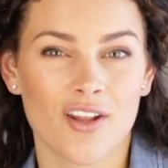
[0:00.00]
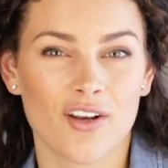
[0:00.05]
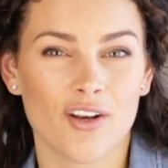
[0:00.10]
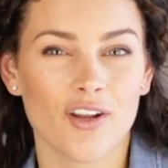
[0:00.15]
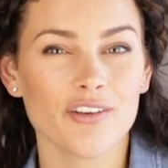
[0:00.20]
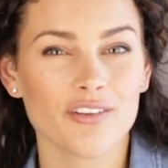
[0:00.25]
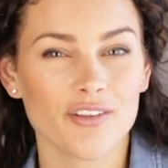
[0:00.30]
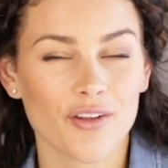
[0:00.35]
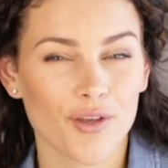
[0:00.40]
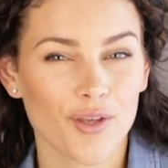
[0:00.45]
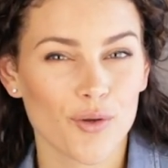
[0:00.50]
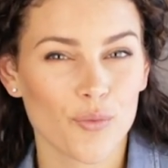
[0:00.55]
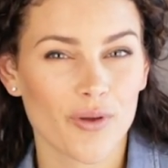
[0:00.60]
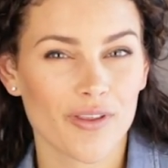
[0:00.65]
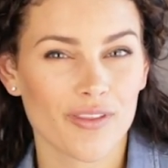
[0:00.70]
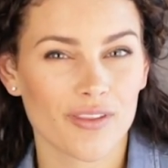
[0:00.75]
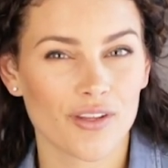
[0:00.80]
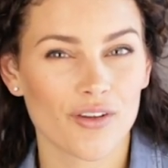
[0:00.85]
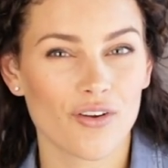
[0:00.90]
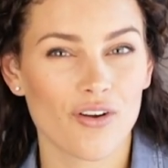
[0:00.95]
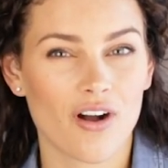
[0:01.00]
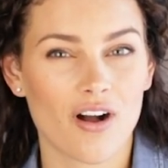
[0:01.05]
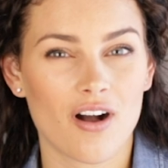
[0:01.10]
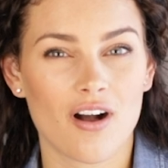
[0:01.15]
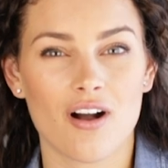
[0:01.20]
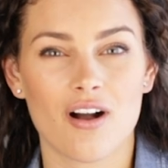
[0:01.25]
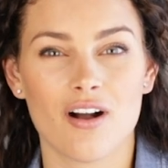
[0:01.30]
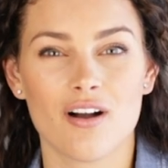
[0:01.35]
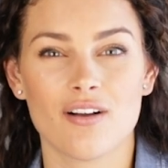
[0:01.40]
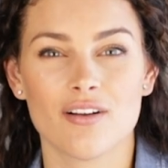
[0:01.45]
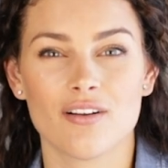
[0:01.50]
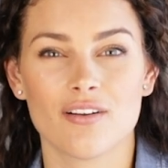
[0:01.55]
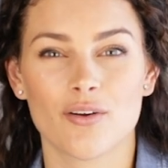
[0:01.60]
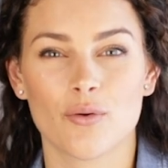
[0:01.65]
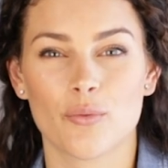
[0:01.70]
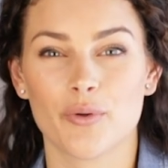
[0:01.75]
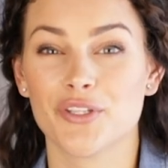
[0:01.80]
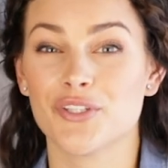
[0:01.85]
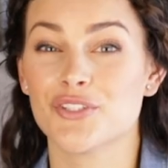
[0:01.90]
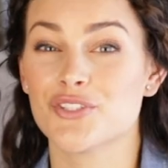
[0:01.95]
Not knowing where you are,
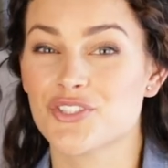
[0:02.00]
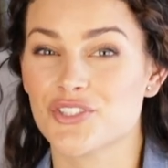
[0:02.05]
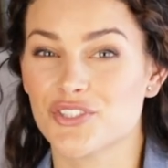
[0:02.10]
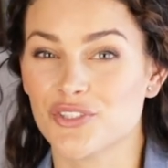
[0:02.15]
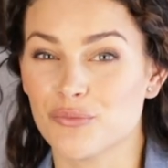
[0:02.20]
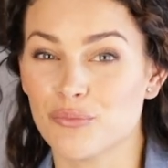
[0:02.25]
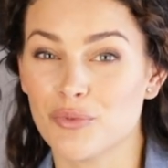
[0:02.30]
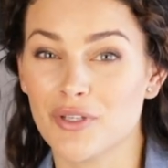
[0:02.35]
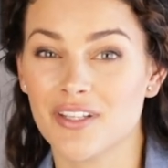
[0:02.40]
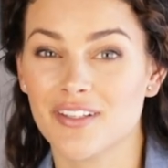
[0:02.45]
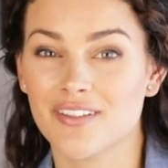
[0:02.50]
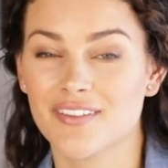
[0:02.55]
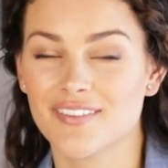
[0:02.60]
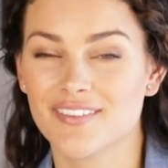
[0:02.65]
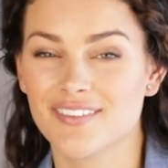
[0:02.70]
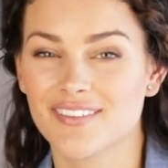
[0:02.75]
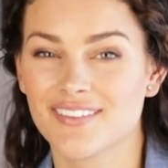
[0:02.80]
where you should be?